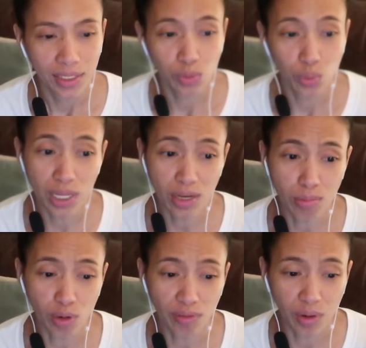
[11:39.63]
It's a really good
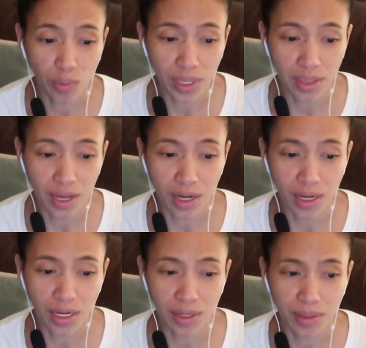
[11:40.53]
movie with
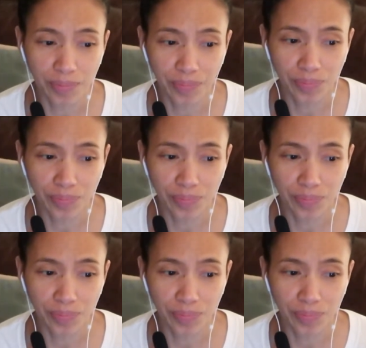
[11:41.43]
uh,